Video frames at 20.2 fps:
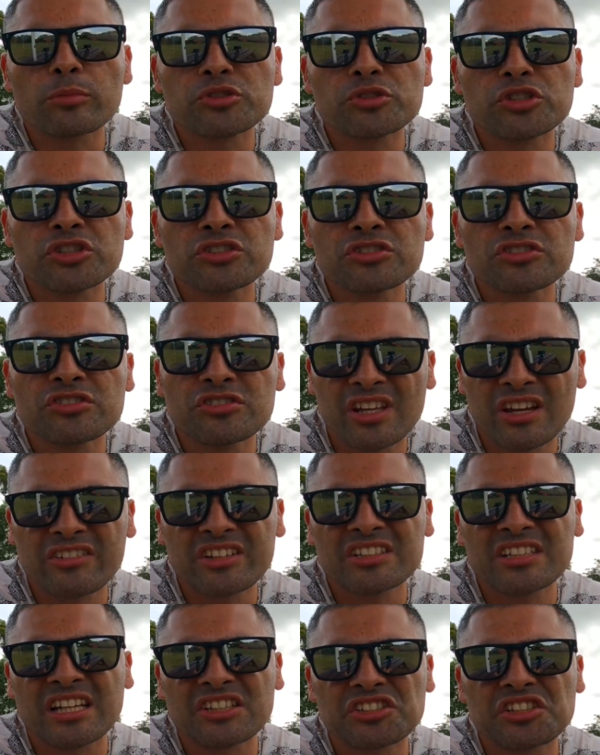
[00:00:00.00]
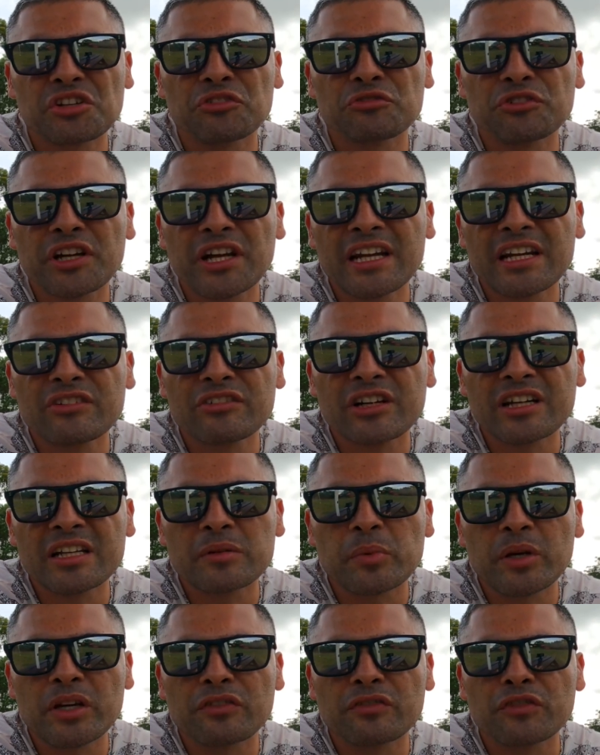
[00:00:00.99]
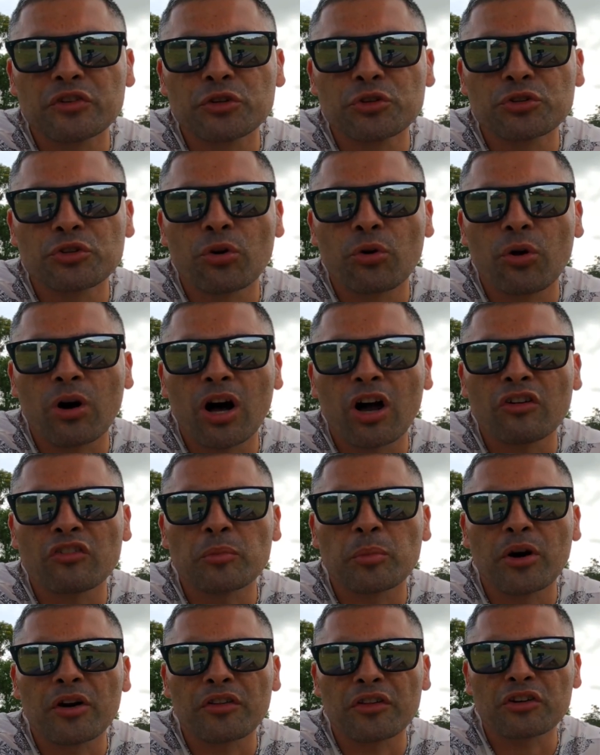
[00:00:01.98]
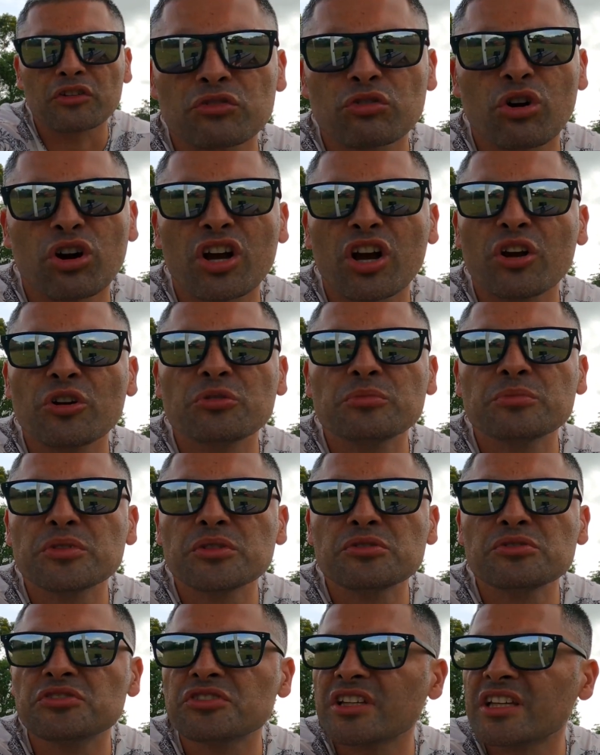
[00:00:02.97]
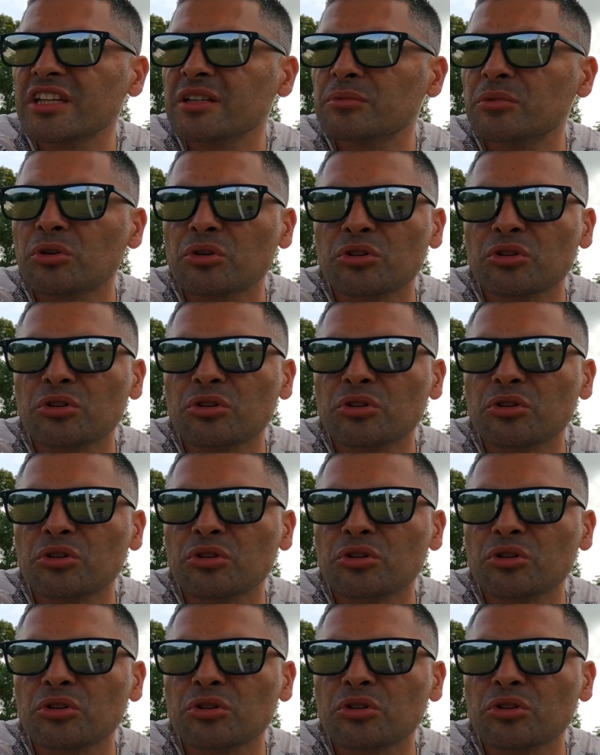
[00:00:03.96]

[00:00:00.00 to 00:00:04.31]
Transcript: options, there is actually a really big food court over by the Croco Museum,